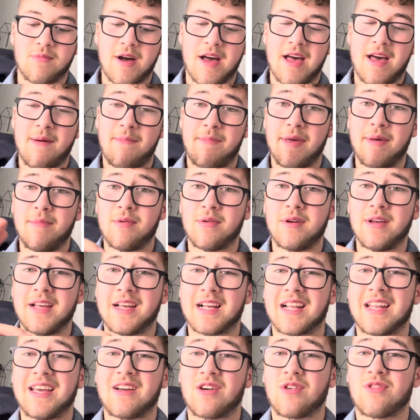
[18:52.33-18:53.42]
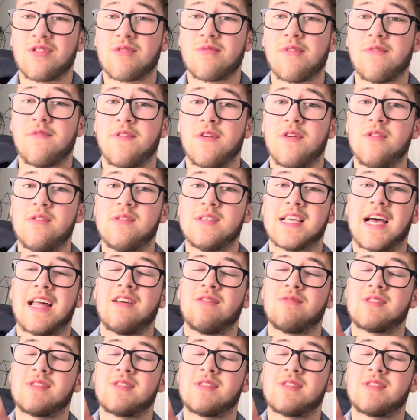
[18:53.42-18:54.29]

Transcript: where people can click on the reviews and